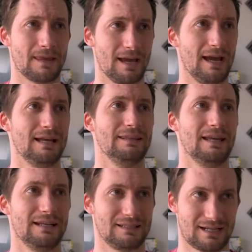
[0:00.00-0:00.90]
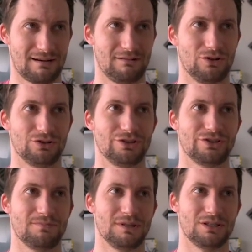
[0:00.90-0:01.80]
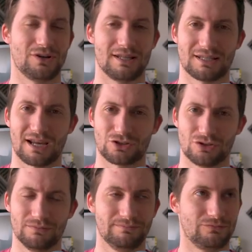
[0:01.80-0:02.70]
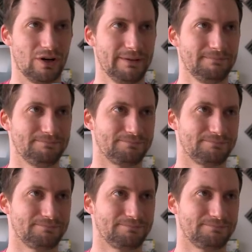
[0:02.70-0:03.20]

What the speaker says: and then carry on and submit the transaction, right?